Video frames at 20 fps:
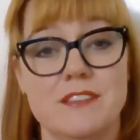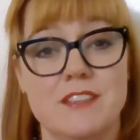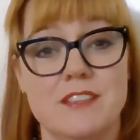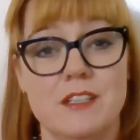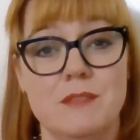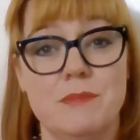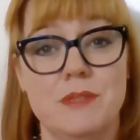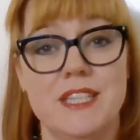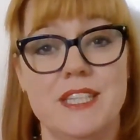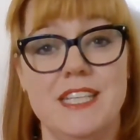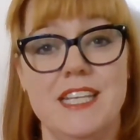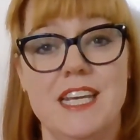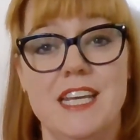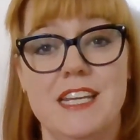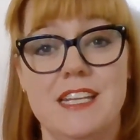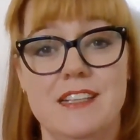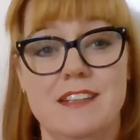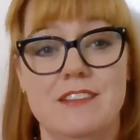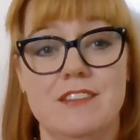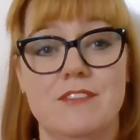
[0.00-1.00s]
So by the
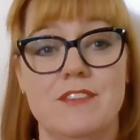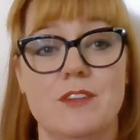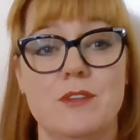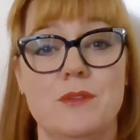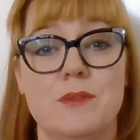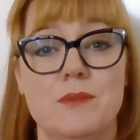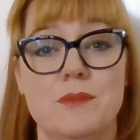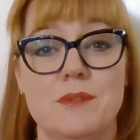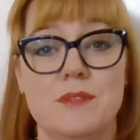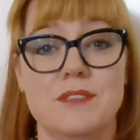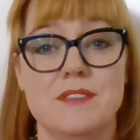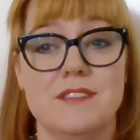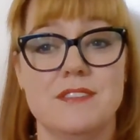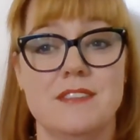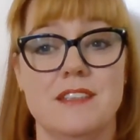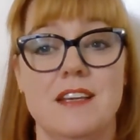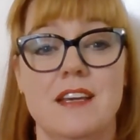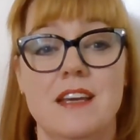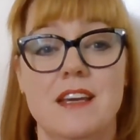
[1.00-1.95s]
end of the course,